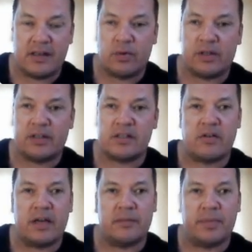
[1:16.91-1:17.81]
And what is
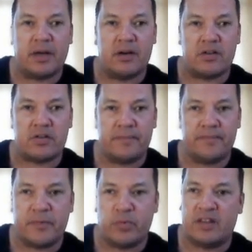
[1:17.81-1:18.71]
great because
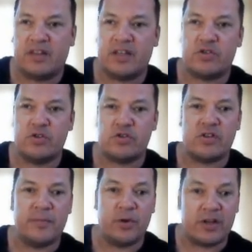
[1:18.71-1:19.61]
with this
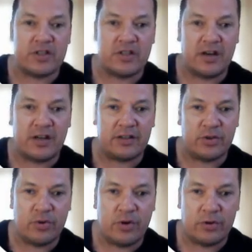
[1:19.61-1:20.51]
system, you can start
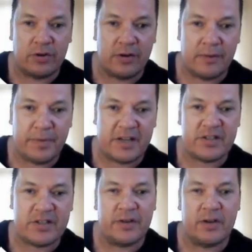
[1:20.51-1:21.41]
your own
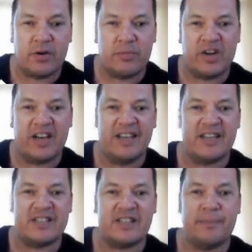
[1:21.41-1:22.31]
passive income really
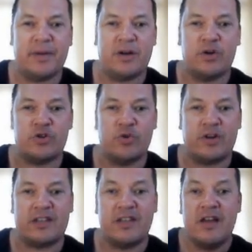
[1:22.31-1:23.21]
easily because you
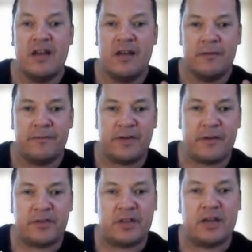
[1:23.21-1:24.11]
get
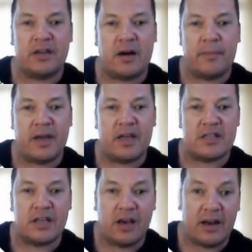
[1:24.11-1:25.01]
15
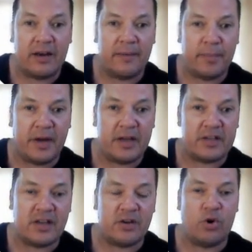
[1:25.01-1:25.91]
amazing landing
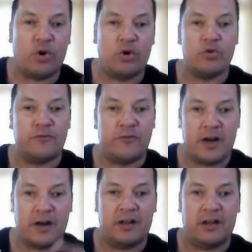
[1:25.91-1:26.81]
page and all your
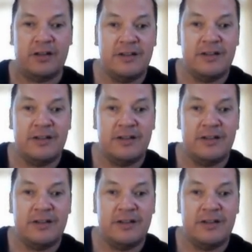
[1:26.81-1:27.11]
funnel,